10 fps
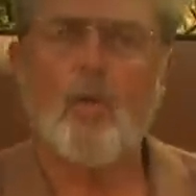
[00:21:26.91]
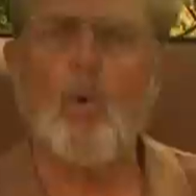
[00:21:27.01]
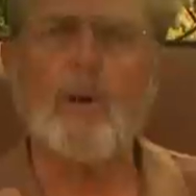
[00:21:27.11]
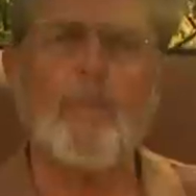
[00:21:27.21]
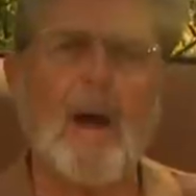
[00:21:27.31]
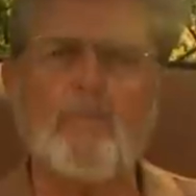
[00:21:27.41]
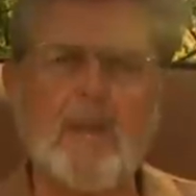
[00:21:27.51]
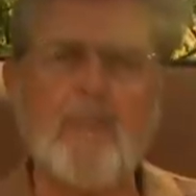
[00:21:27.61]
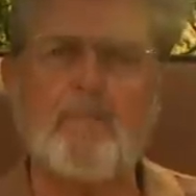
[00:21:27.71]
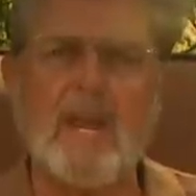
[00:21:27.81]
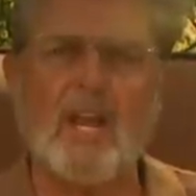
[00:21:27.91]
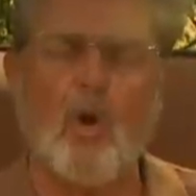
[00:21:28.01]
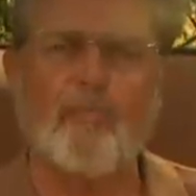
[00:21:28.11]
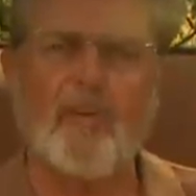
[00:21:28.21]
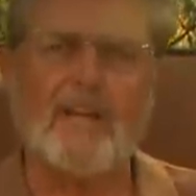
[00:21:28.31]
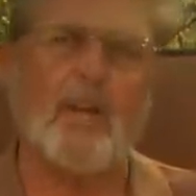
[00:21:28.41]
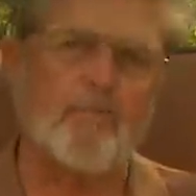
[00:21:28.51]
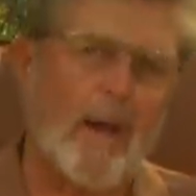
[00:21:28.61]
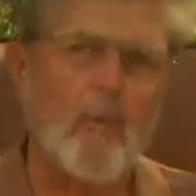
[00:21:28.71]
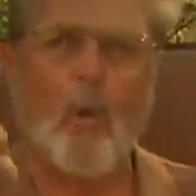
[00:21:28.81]
What about me being
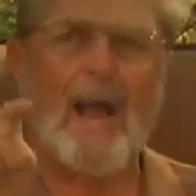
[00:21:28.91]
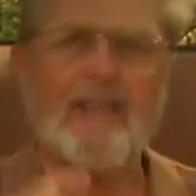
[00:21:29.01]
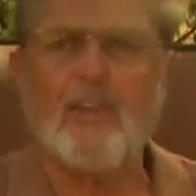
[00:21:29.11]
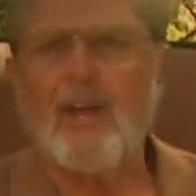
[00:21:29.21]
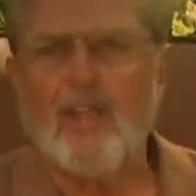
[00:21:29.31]
offended by why?